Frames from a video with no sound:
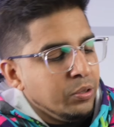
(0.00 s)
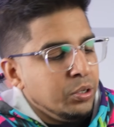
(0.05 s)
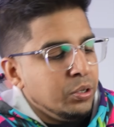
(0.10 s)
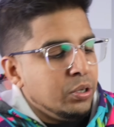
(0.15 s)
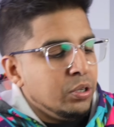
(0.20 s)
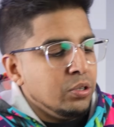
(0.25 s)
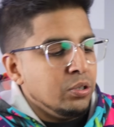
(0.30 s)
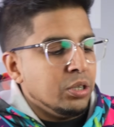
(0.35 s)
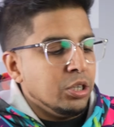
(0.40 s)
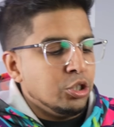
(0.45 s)
you
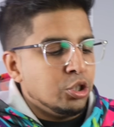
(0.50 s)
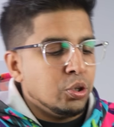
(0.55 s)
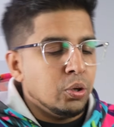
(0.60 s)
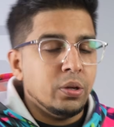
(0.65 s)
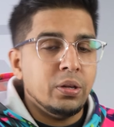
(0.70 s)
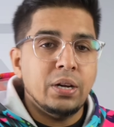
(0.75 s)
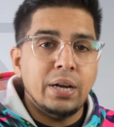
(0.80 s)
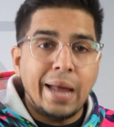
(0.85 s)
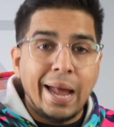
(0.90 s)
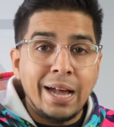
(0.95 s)
can
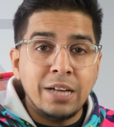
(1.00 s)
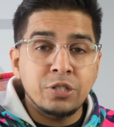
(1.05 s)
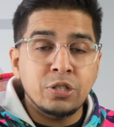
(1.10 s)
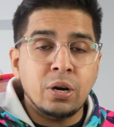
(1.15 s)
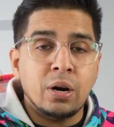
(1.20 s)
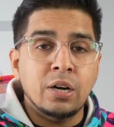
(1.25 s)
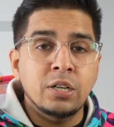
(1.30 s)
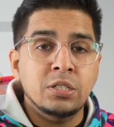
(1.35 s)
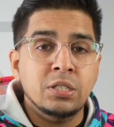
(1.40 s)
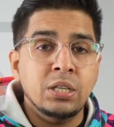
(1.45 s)
control it as an
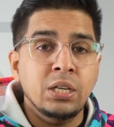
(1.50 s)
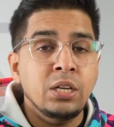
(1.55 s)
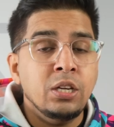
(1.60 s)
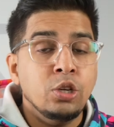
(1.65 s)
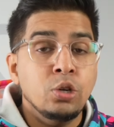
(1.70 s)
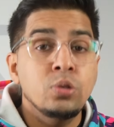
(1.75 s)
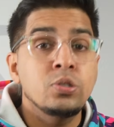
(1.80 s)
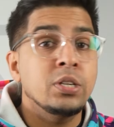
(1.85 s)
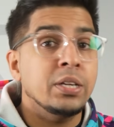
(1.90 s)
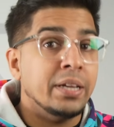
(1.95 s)
R C
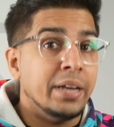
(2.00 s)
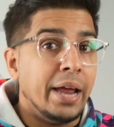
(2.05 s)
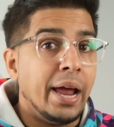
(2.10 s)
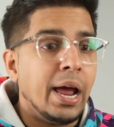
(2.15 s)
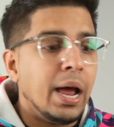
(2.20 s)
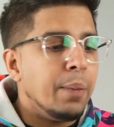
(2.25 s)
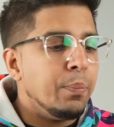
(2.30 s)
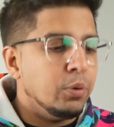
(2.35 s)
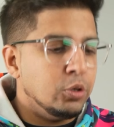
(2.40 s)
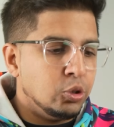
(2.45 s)
using an
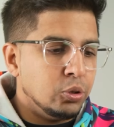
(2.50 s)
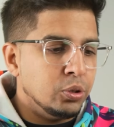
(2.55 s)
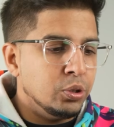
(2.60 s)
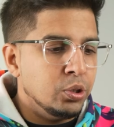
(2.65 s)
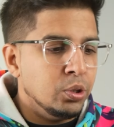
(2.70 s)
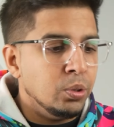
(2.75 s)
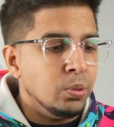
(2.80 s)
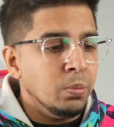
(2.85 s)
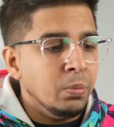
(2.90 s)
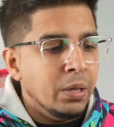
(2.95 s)
app, which will
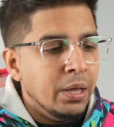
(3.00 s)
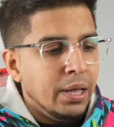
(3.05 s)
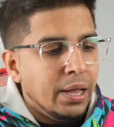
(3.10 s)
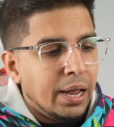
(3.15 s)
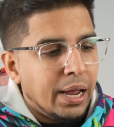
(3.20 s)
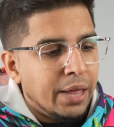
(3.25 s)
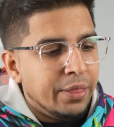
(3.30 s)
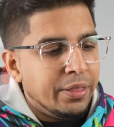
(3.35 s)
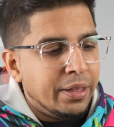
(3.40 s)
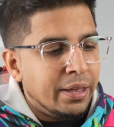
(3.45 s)
do,
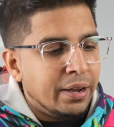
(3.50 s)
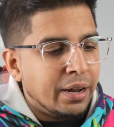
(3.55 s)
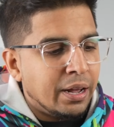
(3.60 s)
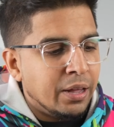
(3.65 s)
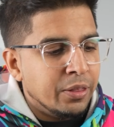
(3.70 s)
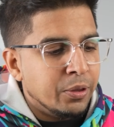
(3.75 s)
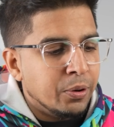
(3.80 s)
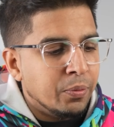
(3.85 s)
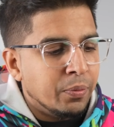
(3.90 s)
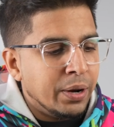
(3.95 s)
and then
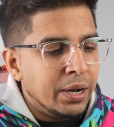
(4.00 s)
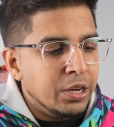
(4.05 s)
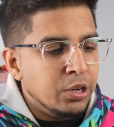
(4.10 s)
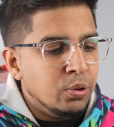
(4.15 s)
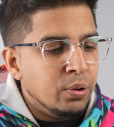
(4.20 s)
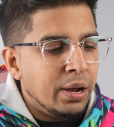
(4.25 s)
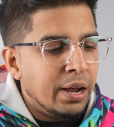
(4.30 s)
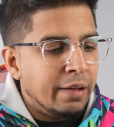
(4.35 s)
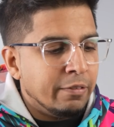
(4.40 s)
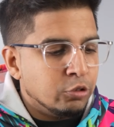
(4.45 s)
on the right
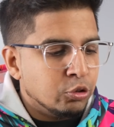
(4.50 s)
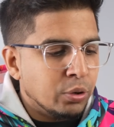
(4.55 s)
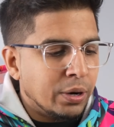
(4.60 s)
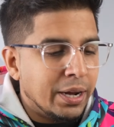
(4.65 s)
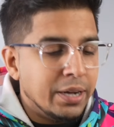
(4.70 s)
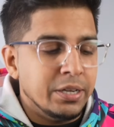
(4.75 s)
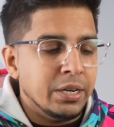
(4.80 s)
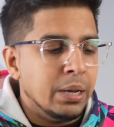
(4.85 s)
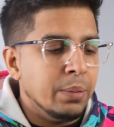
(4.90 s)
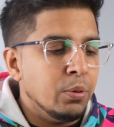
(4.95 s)
you have
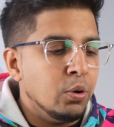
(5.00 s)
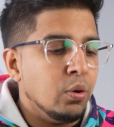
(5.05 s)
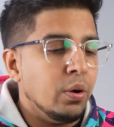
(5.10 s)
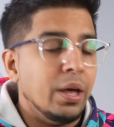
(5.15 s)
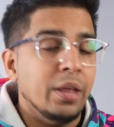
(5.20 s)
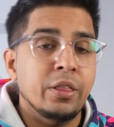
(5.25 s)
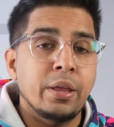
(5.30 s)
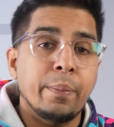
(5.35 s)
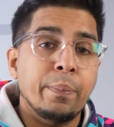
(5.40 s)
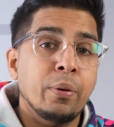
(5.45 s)
try demo,
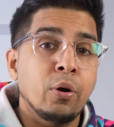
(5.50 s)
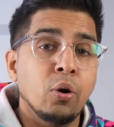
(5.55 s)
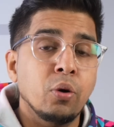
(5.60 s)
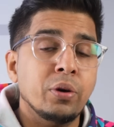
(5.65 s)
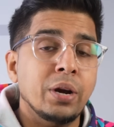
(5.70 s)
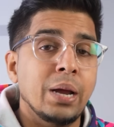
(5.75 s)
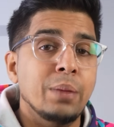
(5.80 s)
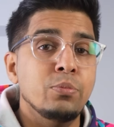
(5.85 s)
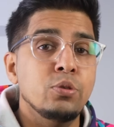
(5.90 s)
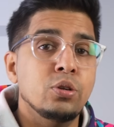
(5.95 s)
and then
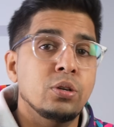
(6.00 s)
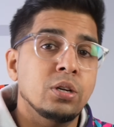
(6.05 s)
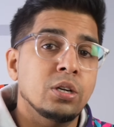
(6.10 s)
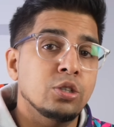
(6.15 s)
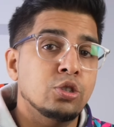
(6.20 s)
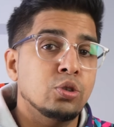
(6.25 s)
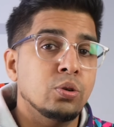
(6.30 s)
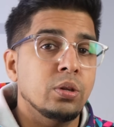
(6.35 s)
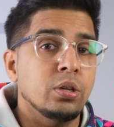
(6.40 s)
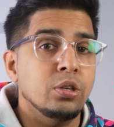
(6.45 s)
program you can
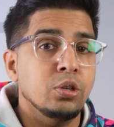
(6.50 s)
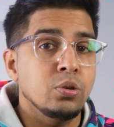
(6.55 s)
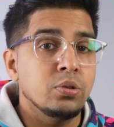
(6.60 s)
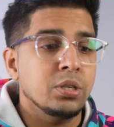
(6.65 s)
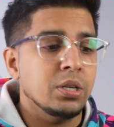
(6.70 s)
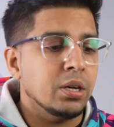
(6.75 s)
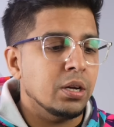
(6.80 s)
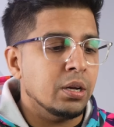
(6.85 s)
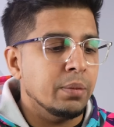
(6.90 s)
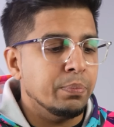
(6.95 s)
control it
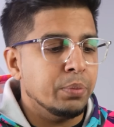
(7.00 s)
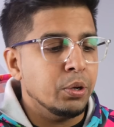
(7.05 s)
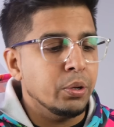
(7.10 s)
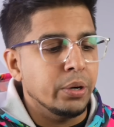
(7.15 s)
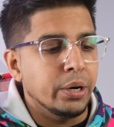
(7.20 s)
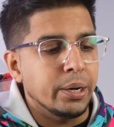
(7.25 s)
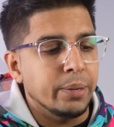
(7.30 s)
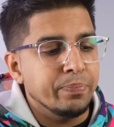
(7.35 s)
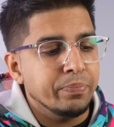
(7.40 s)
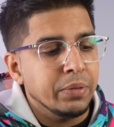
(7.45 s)
using a
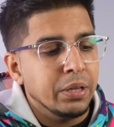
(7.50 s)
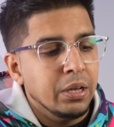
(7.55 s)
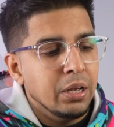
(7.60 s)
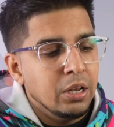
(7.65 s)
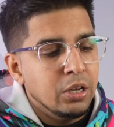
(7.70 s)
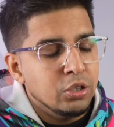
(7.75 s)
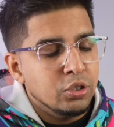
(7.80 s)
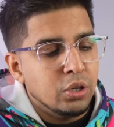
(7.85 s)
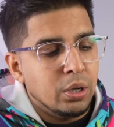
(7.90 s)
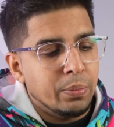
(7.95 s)
computer.
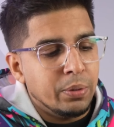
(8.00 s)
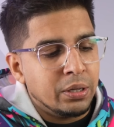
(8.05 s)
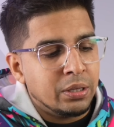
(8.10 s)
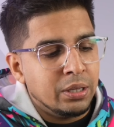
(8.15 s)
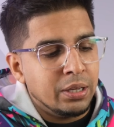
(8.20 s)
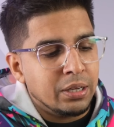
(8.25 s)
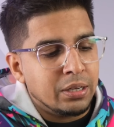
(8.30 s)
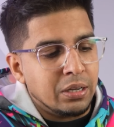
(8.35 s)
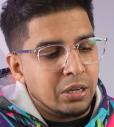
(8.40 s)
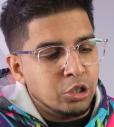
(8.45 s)
So I'm going to
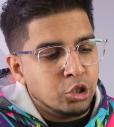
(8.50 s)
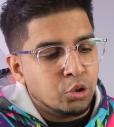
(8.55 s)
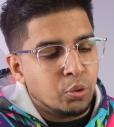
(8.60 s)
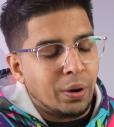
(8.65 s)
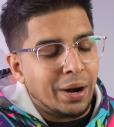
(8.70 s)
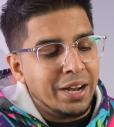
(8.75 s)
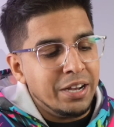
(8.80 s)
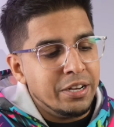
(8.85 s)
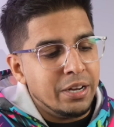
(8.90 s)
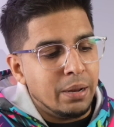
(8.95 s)
click
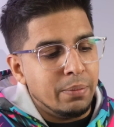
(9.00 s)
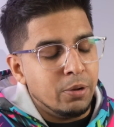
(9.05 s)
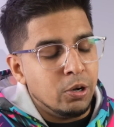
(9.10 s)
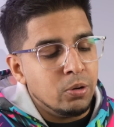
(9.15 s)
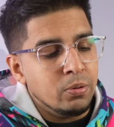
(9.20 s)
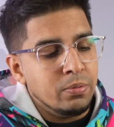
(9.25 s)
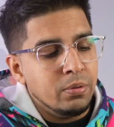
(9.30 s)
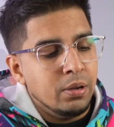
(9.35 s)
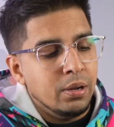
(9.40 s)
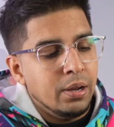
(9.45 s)
try
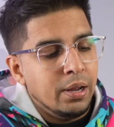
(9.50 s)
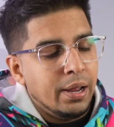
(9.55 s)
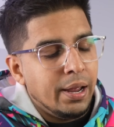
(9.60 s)
demo,